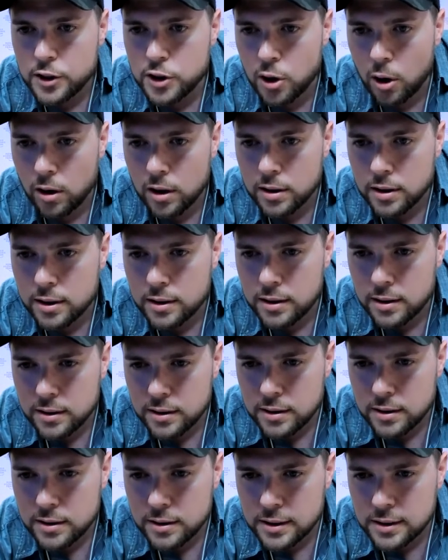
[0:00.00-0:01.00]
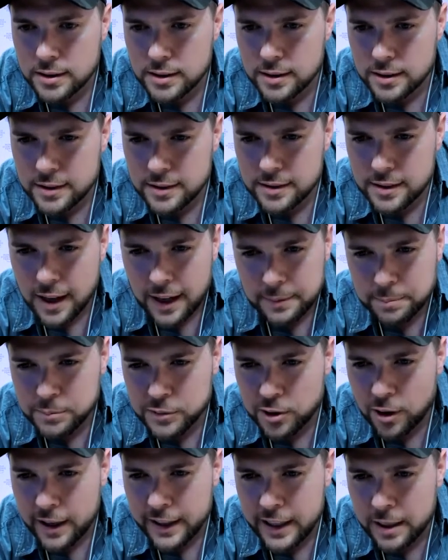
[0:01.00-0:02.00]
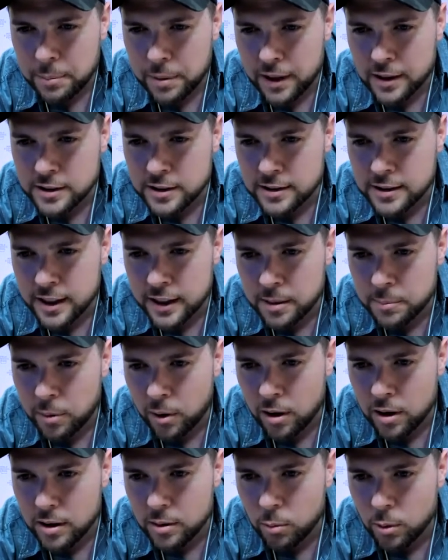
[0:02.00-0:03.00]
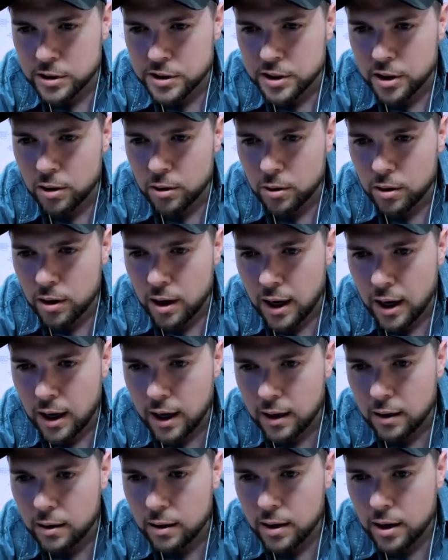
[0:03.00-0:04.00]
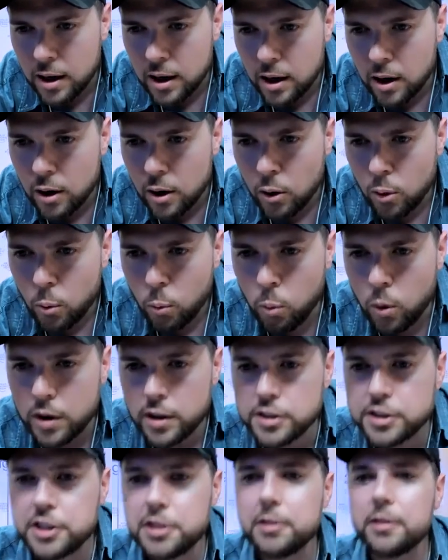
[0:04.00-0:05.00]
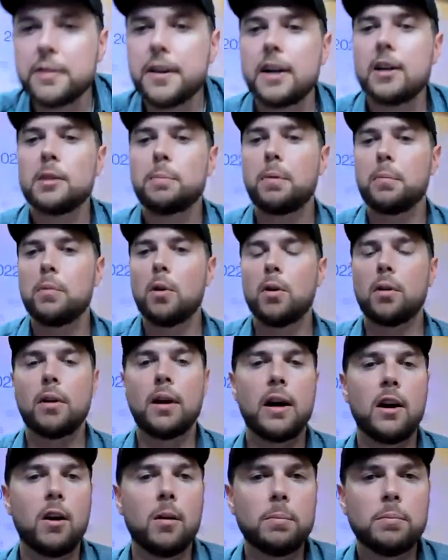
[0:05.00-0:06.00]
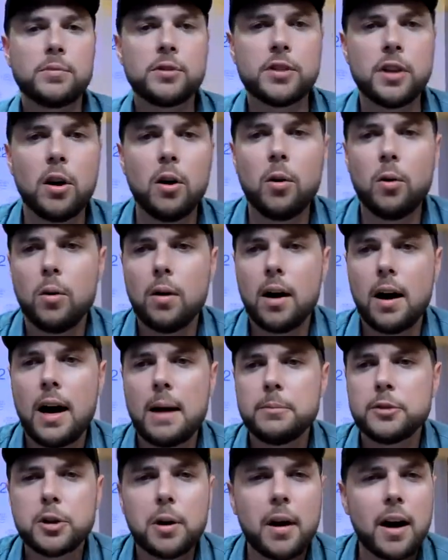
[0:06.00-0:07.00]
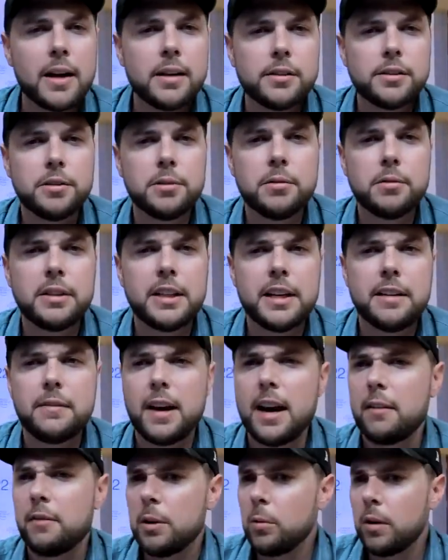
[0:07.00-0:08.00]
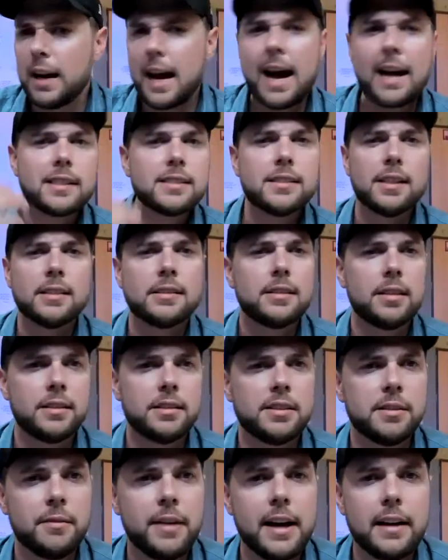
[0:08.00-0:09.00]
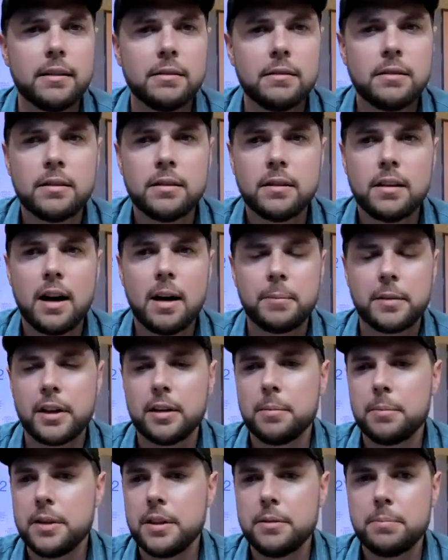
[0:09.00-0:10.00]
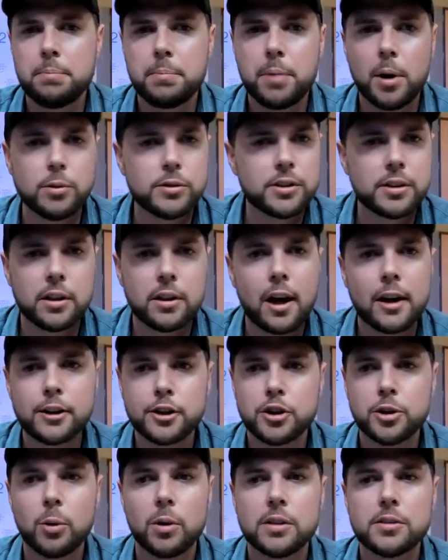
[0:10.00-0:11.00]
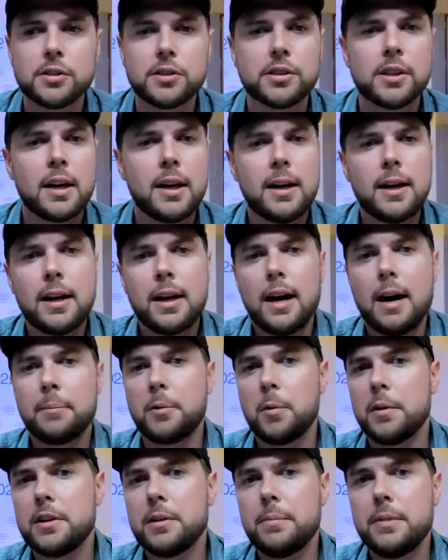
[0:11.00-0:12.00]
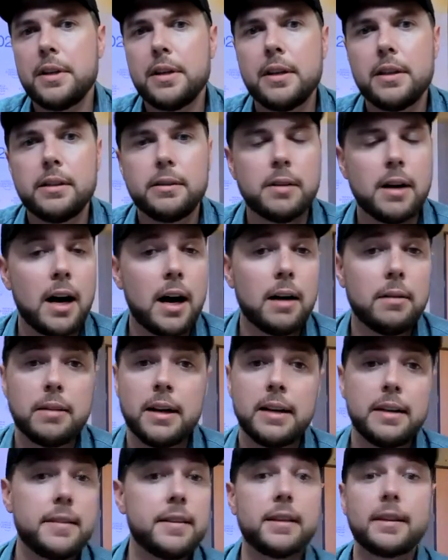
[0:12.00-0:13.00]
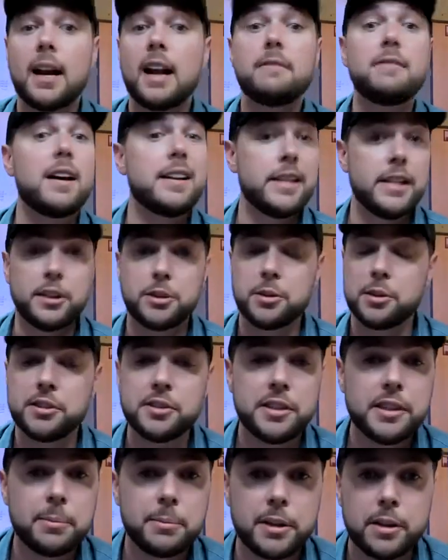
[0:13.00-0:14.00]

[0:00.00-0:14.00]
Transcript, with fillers: Darth, this, I'm sorry, I can't pronounce the second part, wants to know uh, what is you're there to promote or help? So I'm trying to give everyone access to this event. I'm going to be posting a lot of shorts. I'm going to be uh, anything that I find interesting, I'm